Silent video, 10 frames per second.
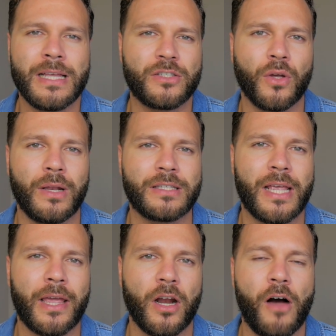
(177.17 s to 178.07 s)
And so let's
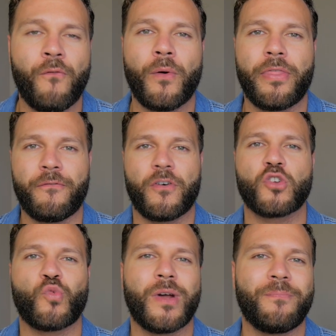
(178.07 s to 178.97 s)
kick it off with the
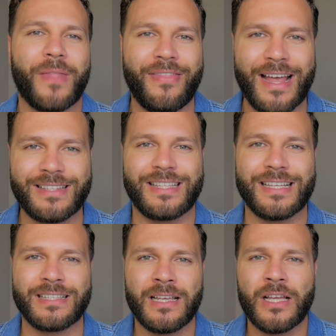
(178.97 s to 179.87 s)
first one, and that's
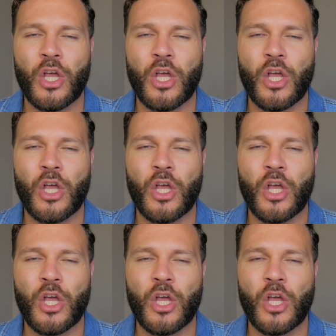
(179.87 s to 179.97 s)
this.